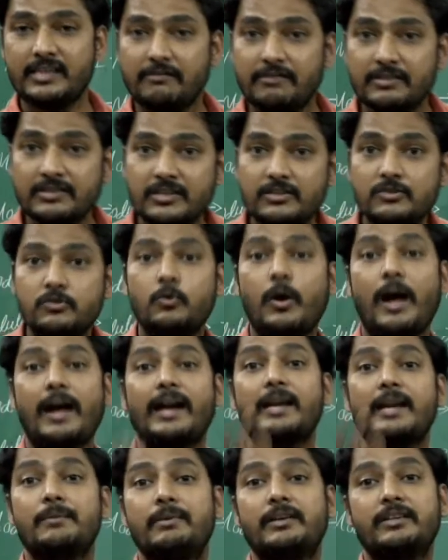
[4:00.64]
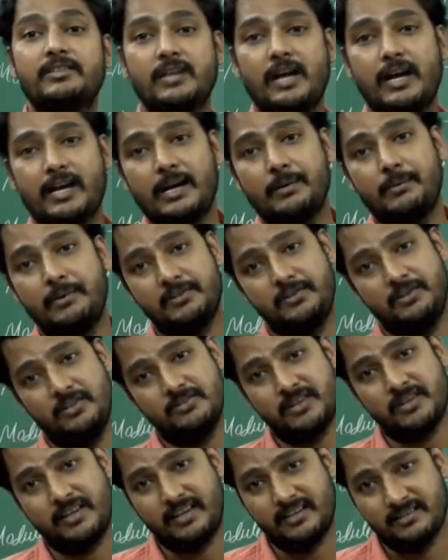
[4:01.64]
services to
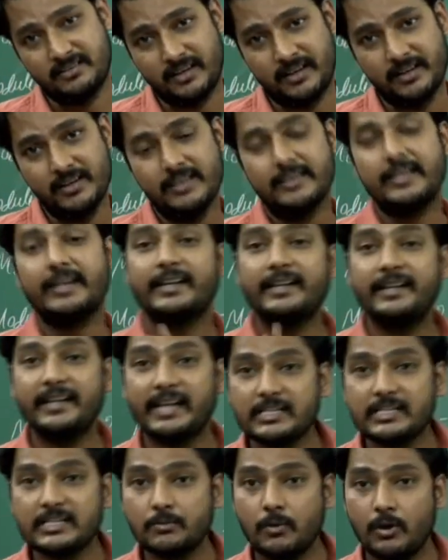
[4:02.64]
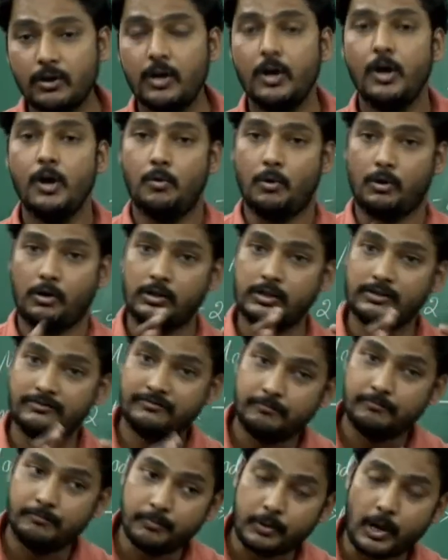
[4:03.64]
academicians, I can say. That indicates what? What are all the
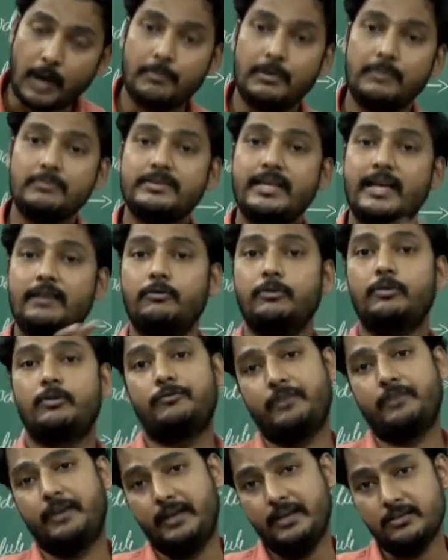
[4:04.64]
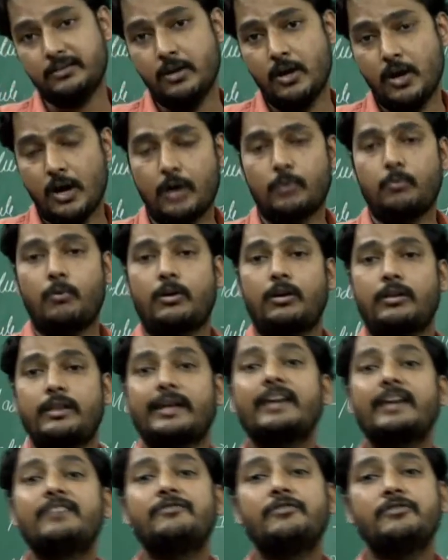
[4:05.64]
problems they are going to face, or what are the
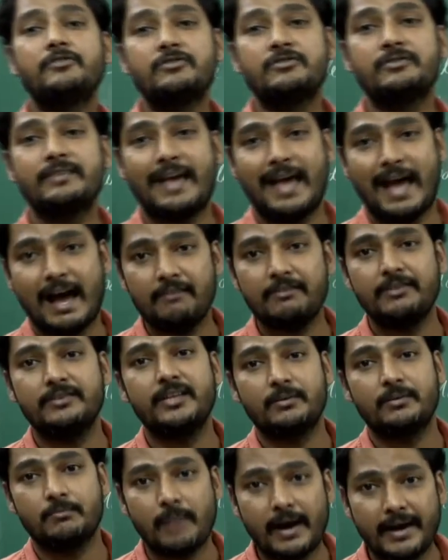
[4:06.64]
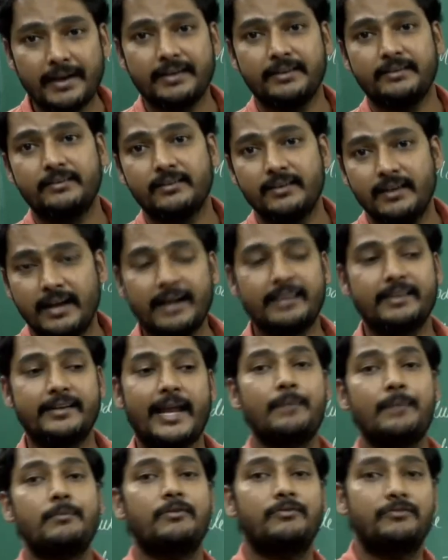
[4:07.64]
confusions they have in their mind at the
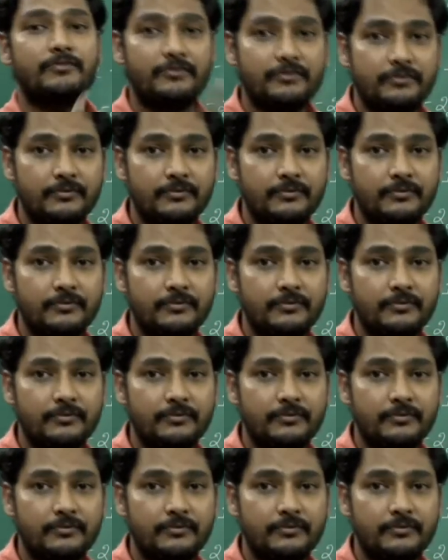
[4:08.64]
time of